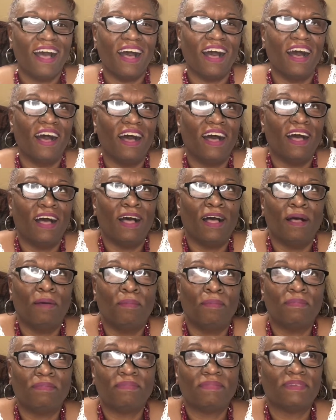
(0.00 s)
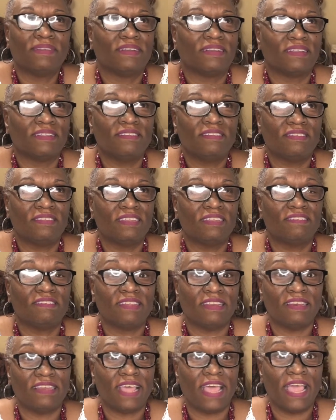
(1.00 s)
Um, let's see,
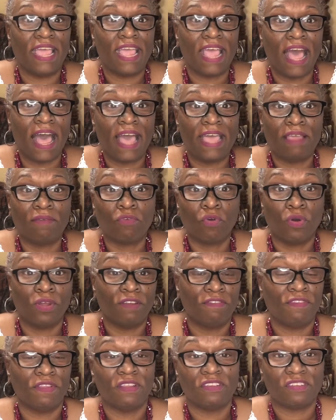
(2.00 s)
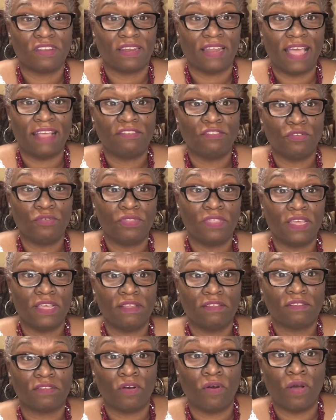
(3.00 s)
today I am going to finish the last two
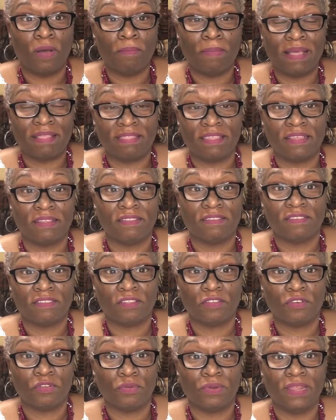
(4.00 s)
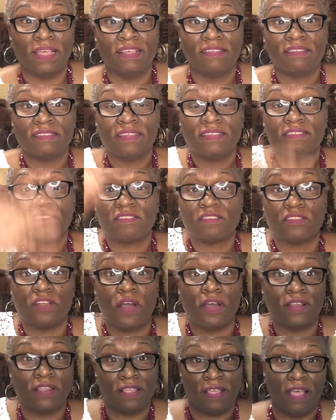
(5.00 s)
things on my things to-do list,
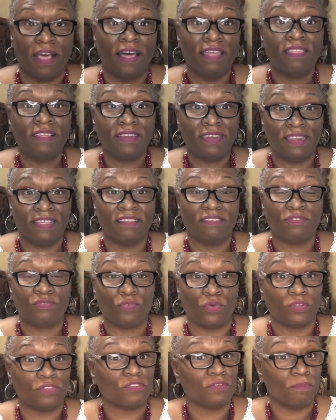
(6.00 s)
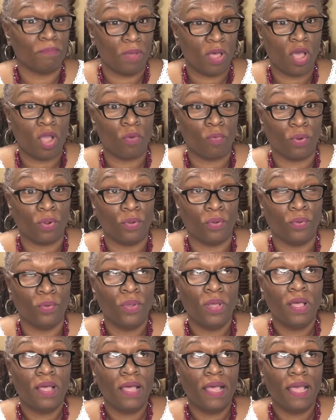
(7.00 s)
start the other list for
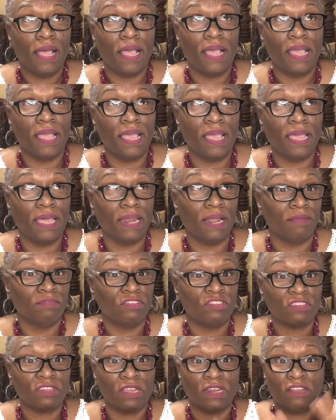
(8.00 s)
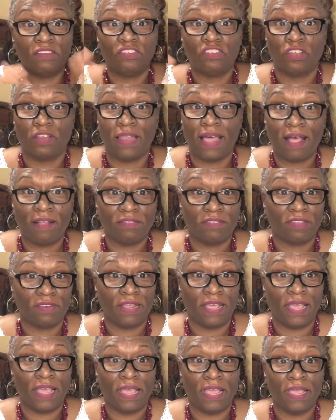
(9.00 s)
tomorrow, and I'm just going to chill out
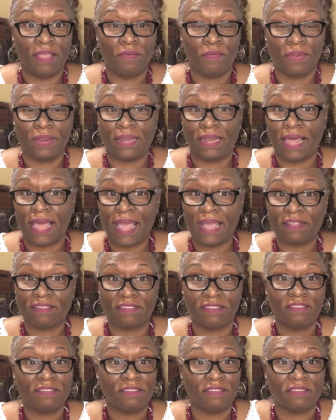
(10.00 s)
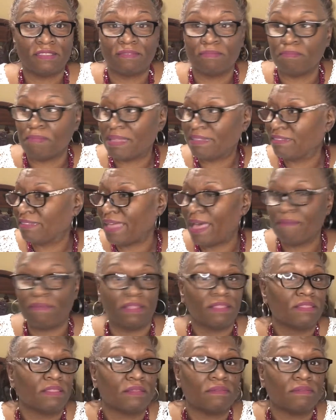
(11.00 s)
today, relax. This is my Sabbath.